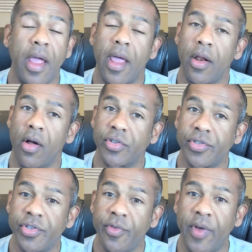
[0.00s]
and also
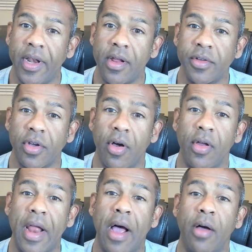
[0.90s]
2 videos
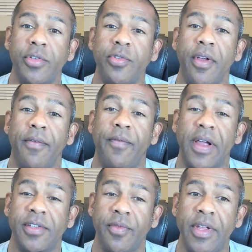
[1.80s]
on how to
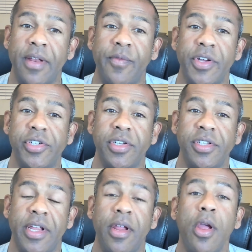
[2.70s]
effectively and
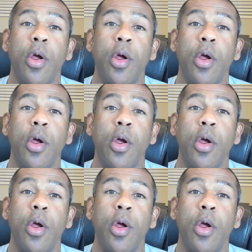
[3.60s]
efficiently